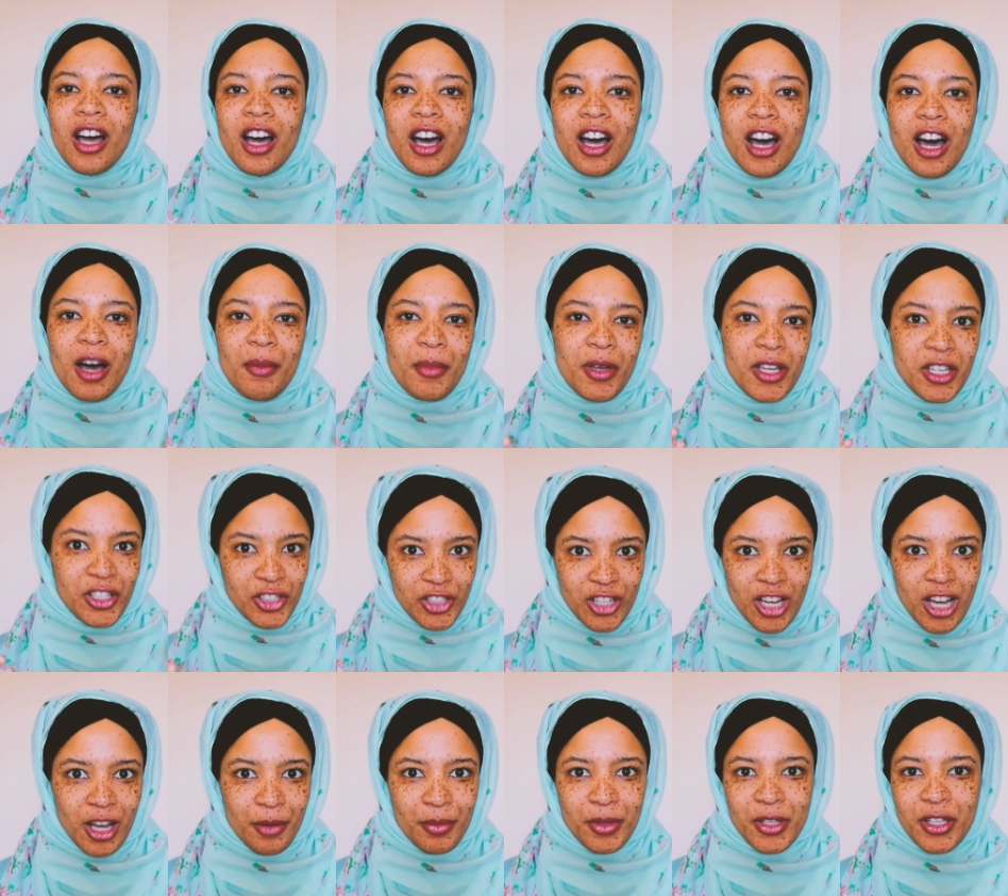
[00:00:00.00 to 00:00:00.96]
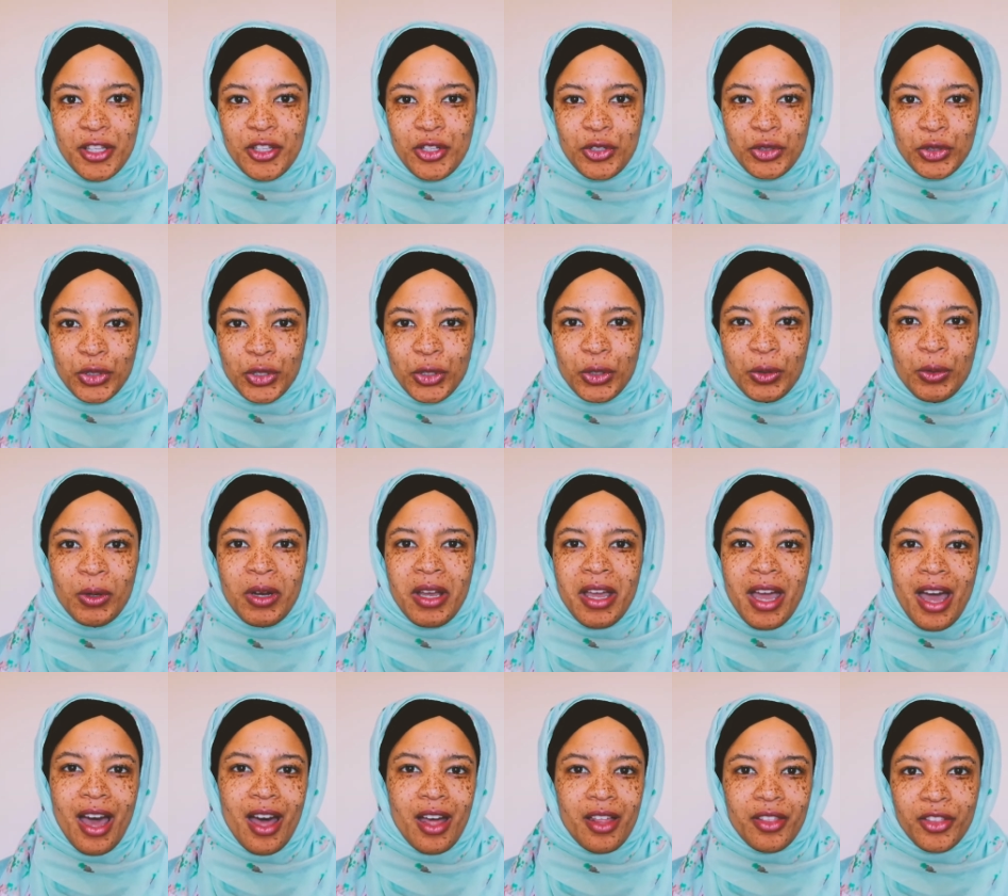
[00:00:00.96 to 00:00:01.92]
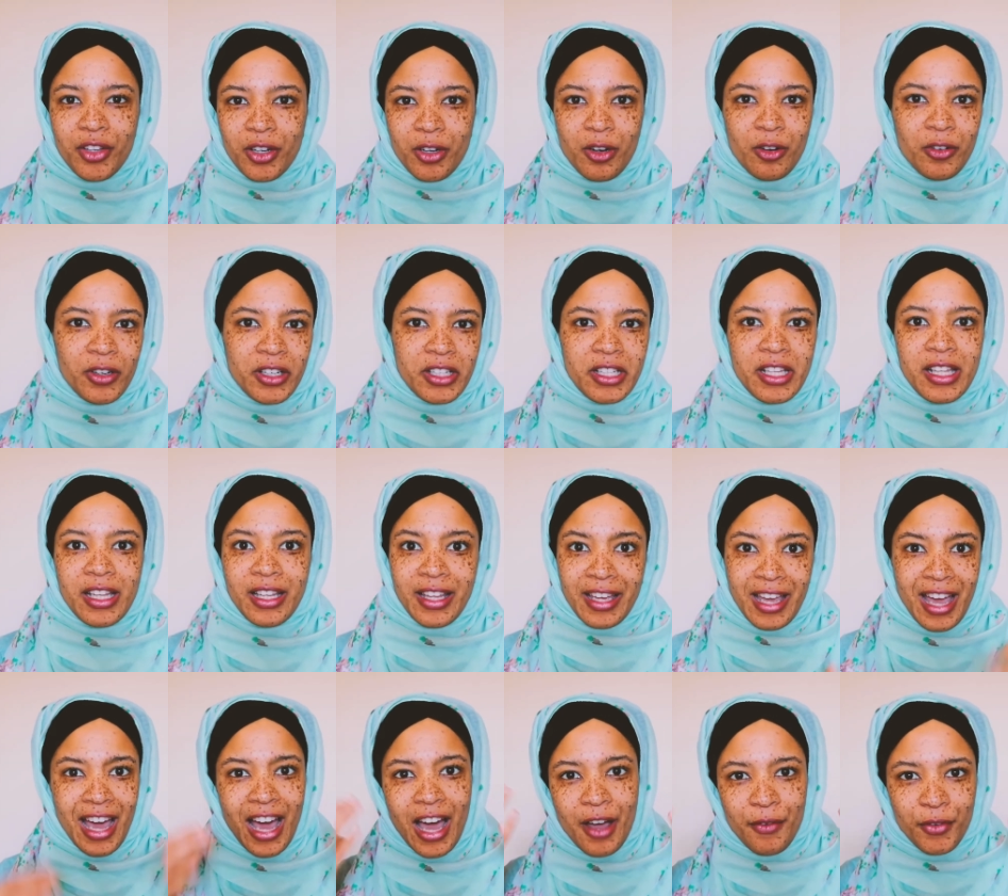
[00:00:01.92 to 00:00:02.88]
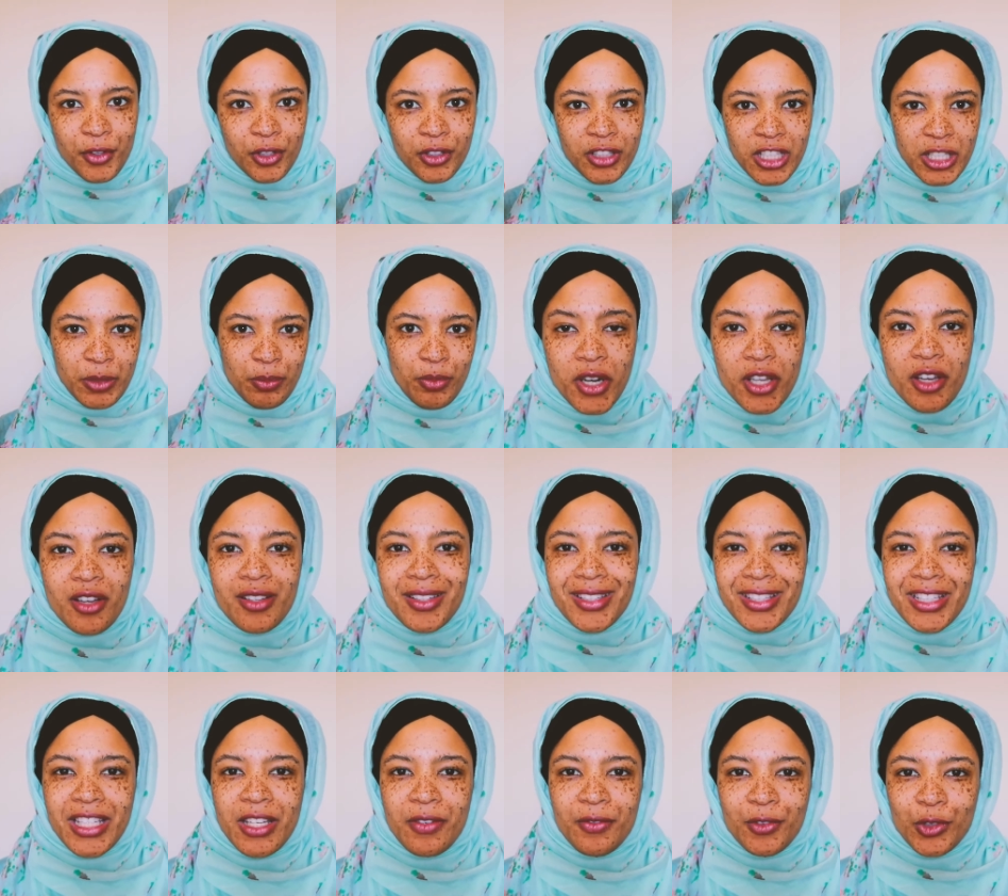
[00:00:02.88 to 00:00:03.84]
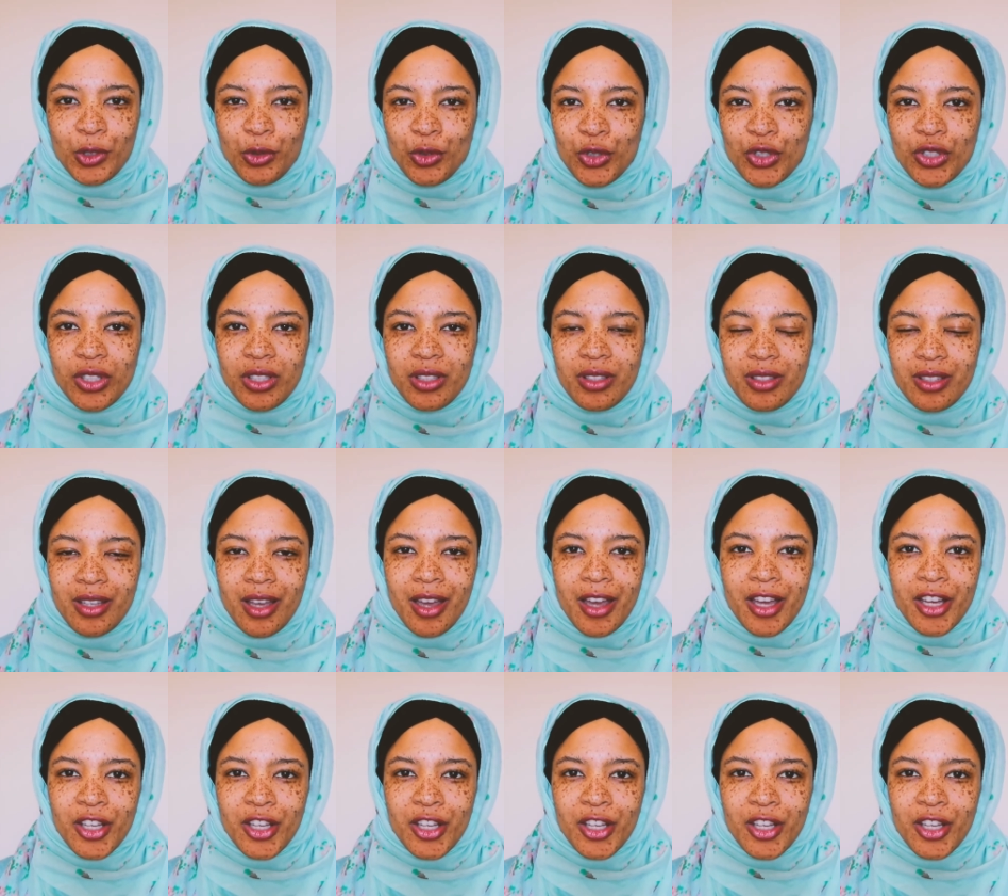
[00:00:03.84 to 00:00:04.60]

hijabi, you know, and they're already like having all these preconceived notions.